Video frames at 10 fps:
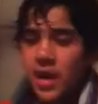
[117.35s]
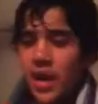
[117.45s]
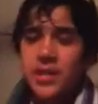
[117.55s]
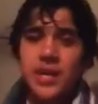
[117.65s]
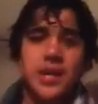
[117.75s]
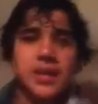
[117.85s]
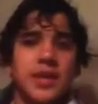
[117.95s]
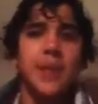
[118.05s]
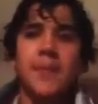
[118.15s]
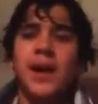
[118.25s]
and then
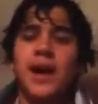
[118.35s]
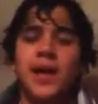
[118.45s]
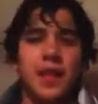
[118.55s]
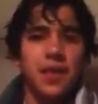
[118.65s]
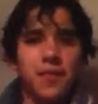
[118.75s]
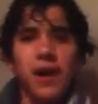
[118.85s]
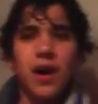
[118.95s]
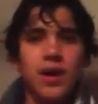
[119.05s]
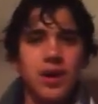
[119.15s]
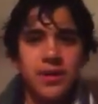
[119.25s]
they met and they
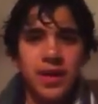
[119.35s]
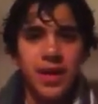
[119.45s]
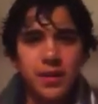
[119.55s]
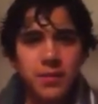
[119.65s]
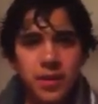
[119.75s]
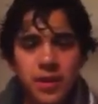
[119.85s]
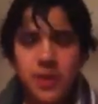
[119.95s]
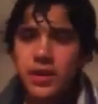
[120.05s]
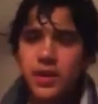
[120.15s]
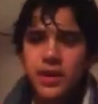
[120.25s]
fought all night, but
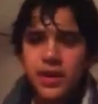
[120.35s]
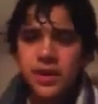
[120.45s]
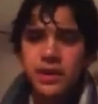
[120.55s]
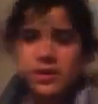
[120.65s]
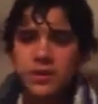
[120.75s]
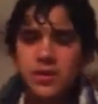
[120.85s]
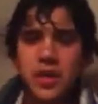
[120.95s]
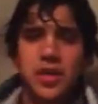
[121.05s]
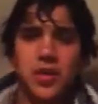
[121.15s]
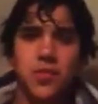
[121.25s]

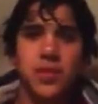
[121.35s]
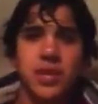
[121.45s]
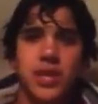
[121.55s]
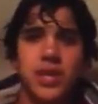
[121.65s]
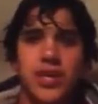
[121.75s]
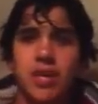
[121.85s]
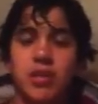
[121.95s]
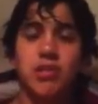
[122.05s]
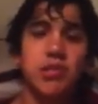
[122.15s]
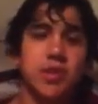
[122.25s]
nothing really
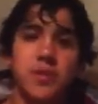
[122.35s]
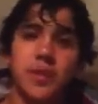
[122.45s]
concluded